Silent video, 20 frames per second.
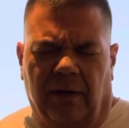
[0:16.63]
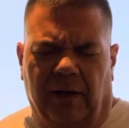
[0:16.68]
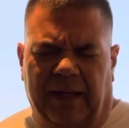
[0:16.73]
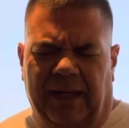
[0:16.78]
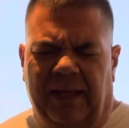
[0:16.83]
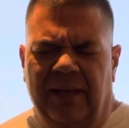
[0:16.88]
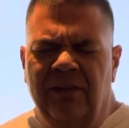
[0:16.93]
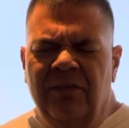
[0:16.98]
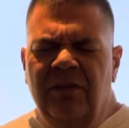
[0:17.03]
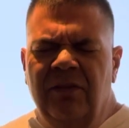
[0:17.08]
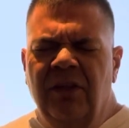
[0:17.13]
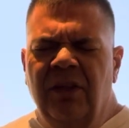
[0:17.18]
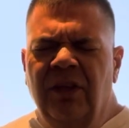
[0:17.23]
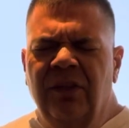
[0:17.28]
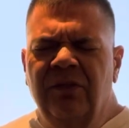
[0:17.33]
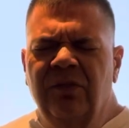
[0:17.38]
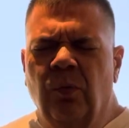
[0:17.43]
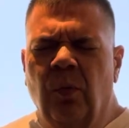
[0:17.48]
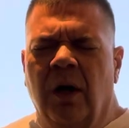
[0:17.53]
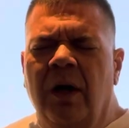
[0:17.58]
In
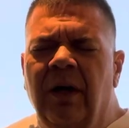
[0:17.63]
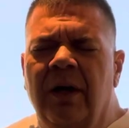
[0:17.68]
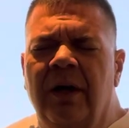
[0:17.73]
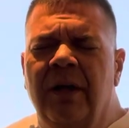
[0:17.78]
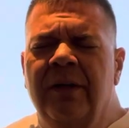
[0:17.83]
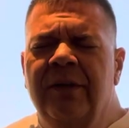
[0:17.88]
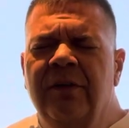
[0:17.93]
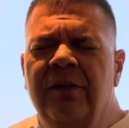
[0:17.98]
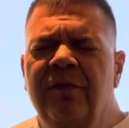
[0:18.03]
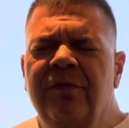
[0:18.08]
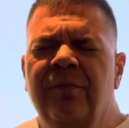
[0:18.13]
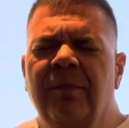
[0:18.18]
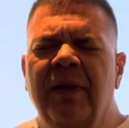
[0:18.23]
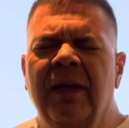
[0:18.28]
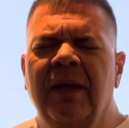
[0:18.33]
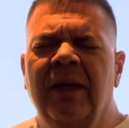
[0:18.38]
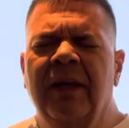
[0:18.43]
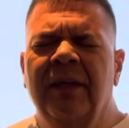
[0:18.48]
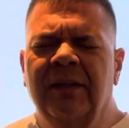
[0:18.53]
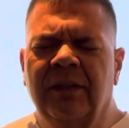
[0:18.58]
this one of
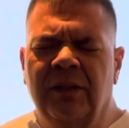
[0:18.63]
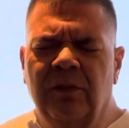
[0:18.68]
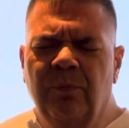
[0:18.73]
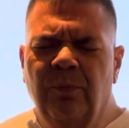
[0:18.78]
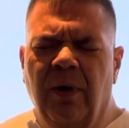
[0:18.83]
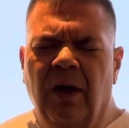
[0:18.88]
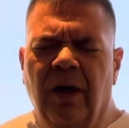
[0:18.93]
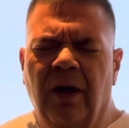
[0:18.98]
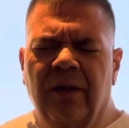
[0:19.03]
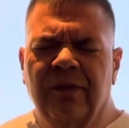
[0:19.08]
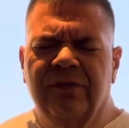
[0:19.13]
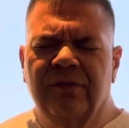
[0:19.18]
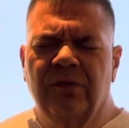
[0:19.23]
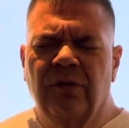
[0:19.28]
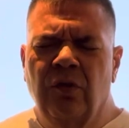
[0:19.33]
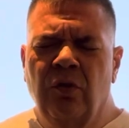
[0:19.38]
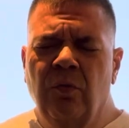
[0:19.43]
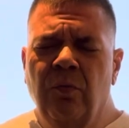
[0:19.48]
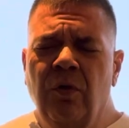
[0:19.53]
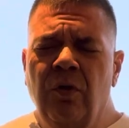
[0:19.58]
many
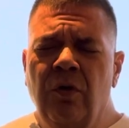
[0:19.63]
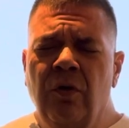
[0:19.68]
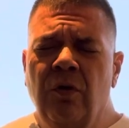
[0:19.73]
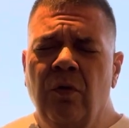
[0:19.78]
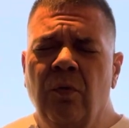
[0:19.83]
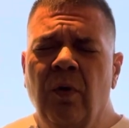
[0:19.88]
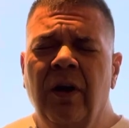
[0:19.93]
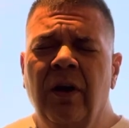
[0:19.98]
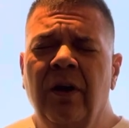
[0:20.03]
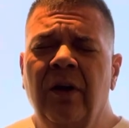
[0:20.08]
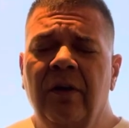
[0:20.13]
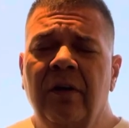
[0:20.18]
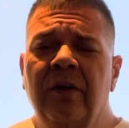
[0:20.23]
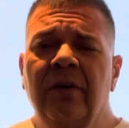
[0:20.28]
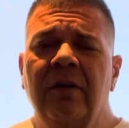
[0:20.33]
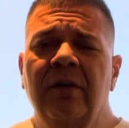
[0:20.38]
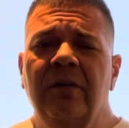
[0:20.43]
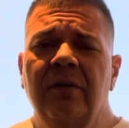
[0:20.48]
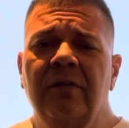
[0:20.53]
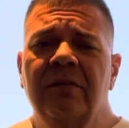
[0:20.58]
possible
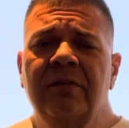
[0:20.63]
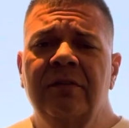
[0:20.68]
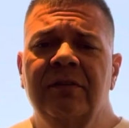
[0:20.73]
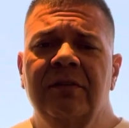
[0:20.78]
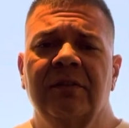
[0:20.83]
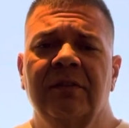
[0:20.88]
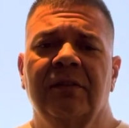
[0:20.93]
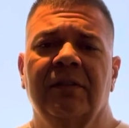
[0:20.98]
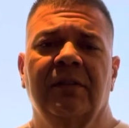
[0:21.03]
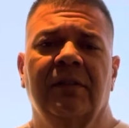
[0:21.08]
worlds,